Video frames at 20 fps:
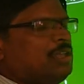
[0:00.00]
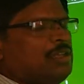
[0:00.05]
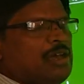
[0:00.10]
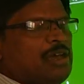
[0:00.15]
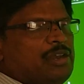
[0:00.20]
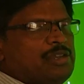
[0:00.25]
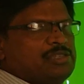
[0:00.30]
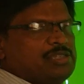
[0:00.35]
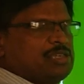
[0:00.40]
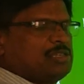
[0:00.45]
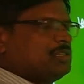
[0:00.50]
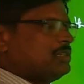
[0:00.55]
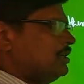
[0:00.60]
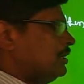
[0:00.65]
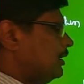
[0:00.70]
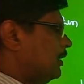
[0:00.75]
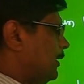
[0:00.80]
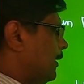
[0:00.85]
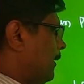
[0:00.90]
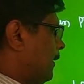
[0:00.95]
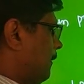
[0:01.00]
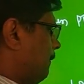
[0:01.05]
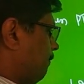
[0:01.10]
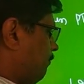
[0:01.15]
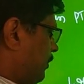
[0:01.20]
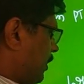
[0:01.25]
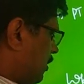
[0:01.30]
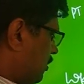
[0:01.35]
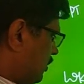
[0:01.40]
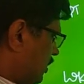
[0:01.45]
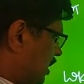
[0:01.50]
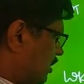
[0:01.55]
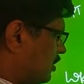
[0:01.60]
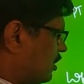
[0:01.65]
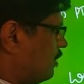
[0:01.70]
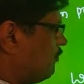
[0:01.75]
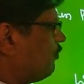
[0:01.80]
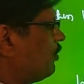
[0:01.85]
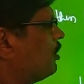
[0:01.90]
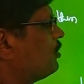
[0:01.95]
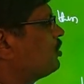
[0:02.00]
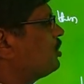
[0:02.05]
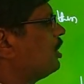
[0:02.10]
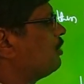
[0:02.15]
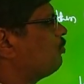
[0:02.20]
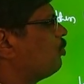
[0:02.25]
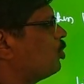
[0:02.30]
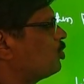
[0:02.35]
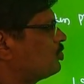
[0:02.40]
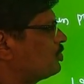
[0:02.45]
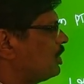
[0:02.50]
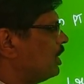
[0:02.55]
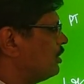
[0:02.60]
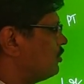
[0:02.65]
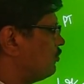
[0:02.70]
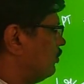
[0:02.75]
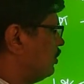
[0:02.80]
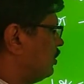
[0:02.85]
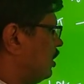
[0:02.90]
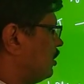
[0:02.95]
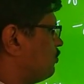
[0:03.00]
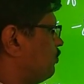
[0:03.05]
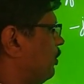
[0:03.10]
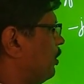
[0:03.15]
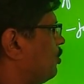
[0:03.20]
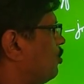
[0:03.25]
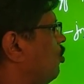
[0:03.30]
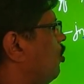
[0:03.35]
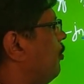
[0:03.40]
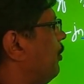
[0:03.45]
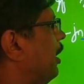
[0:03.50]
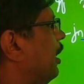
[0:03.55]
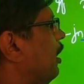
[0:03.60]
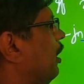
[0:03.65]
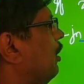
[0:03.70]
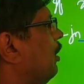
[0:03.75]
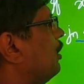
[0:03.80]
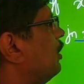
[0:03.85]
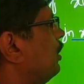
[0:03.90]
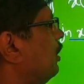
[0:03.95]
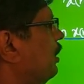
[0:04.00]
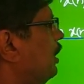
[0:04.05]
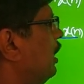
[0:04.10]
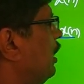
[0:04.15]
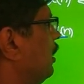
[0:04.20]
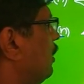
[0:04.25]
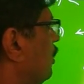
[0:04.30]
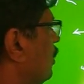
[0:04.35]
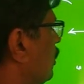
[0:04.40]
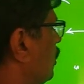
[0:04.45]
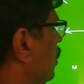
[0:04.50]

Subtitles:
is asking. See this RHS. Then just differentiate both sides with respect to